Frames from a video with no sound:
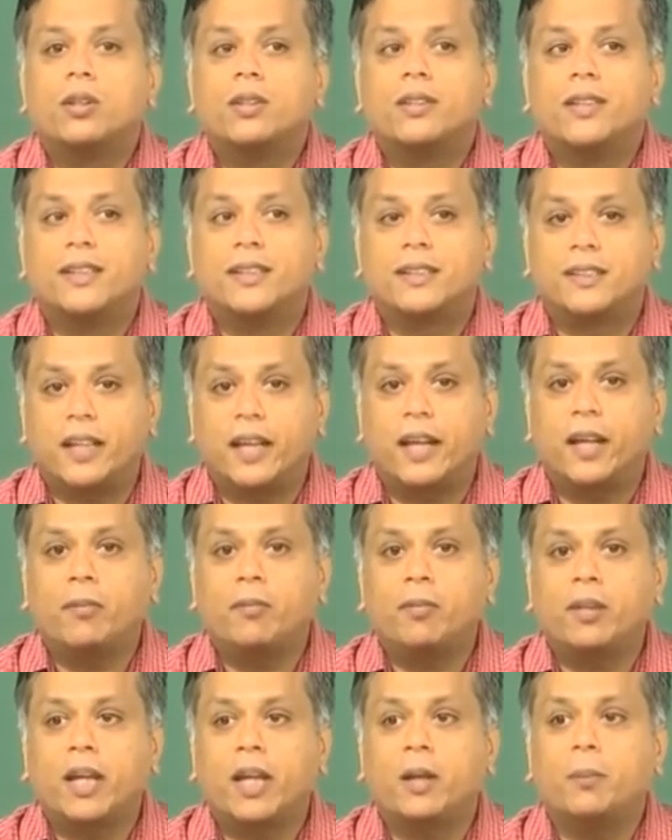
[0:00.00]
the
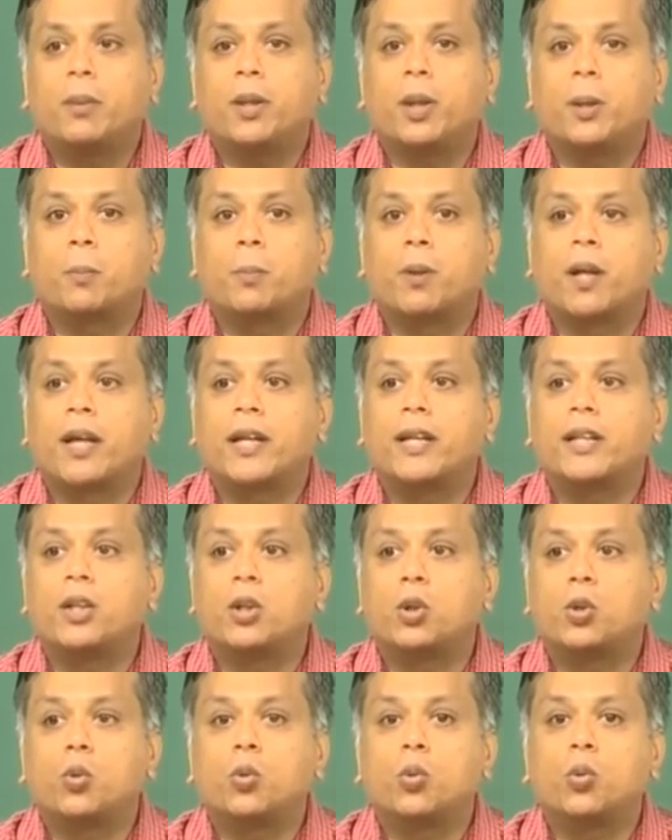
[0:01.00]
same can be
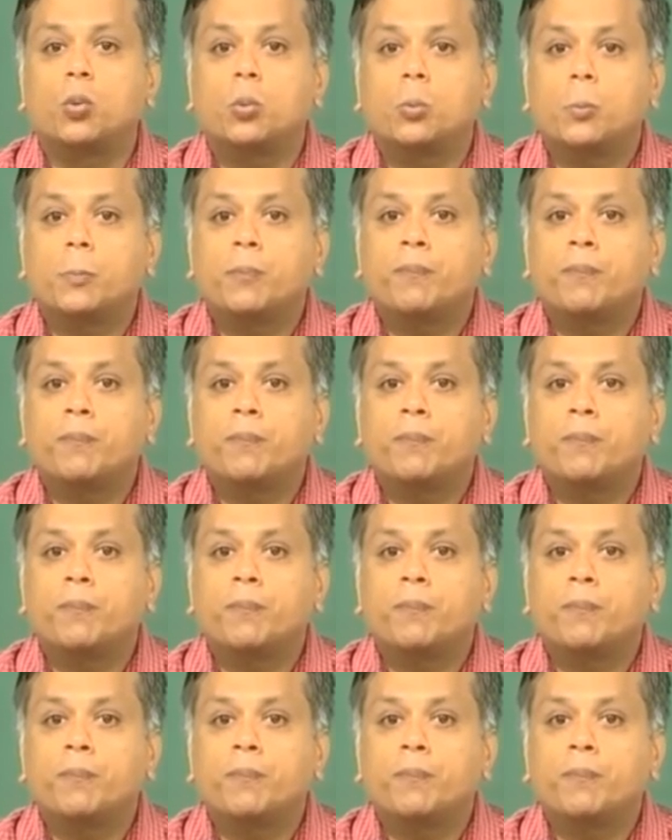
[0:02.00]
applied to